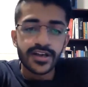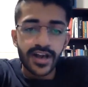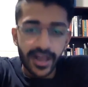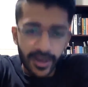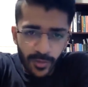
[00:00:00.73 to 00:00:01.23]

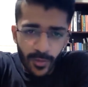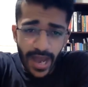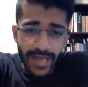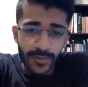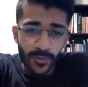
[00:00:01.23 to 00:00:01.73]
Hello
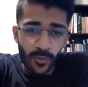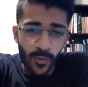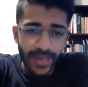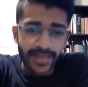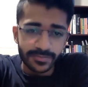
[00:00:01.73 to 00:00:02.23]
and
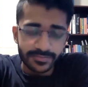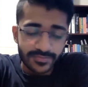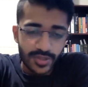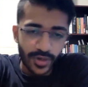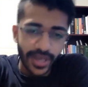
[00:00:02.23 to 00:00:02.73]
welcome
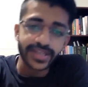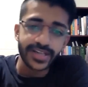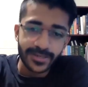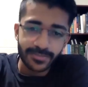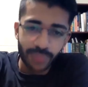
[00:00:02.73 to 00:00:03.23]
to
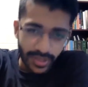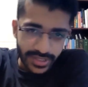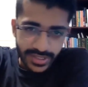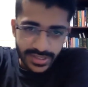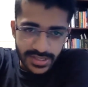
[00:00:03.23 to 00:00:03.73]
99
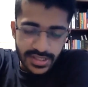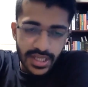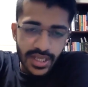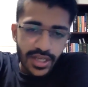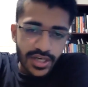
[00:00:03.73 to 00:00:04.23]
Politics.
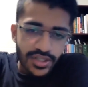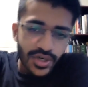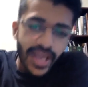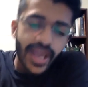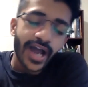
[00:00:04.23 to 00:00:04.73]

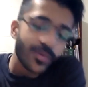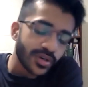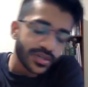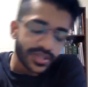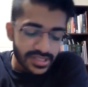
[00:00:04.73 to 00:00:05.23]
Today, I
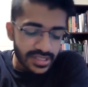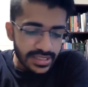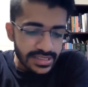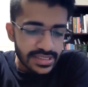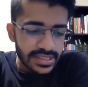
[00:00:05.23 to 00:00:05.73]
want to
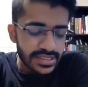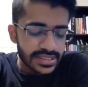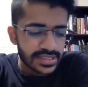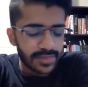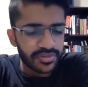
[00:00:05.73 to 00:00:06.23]
discuss
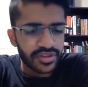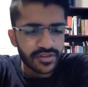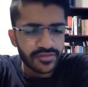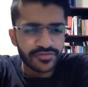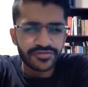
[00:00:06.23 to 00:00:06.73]

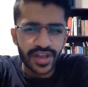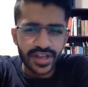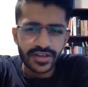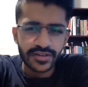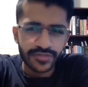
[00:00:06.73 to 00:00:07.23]
something
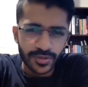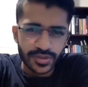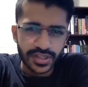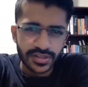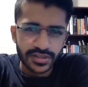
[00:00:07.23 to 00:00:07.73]
very confusing: